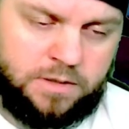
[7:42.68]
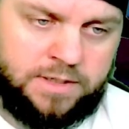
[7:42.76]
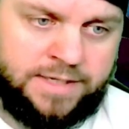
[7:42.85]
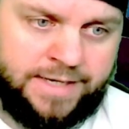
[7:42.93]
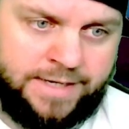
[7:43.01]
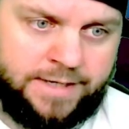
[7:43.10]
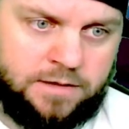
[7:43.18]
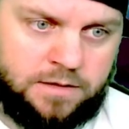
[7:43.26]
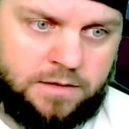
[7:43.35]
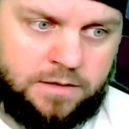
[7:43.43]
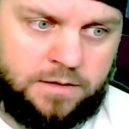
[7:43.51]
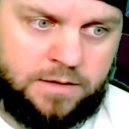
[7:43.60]
get
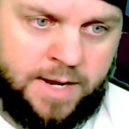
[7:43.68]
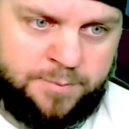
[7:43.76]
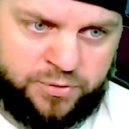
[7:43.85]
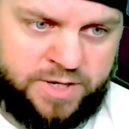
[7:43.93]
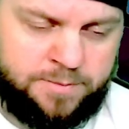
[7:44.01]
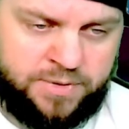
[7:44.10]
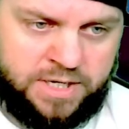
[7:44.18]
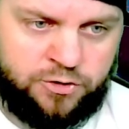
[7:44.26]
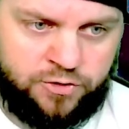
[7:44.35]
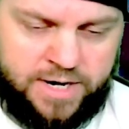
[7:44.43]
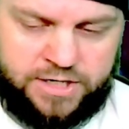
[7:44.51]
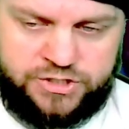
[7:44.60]
a pretty big
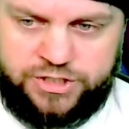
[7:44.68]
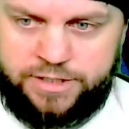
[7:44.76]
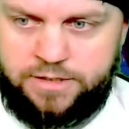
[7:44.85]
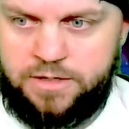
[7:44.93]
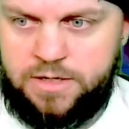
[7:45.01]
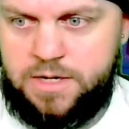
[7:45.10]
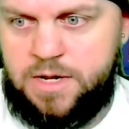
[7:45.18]
correction,